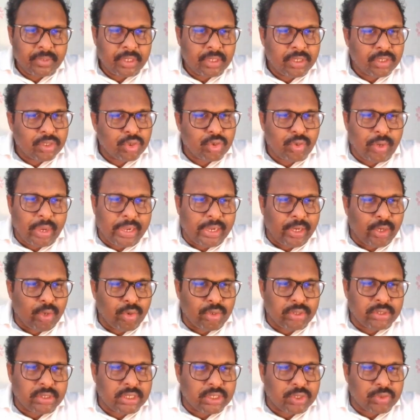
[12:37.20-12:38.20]
So I
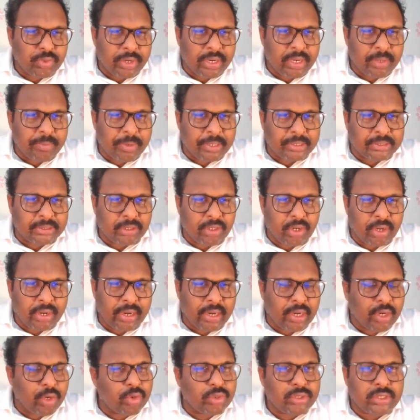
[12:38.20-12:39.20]
lose this 20% or I
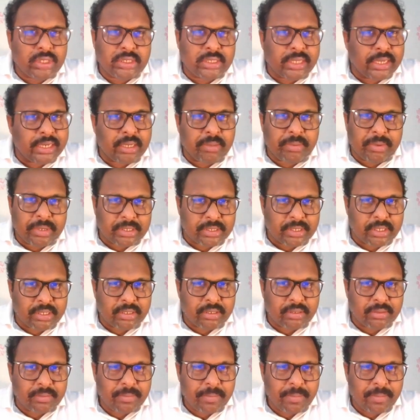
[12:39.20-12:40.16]
lose this 80%.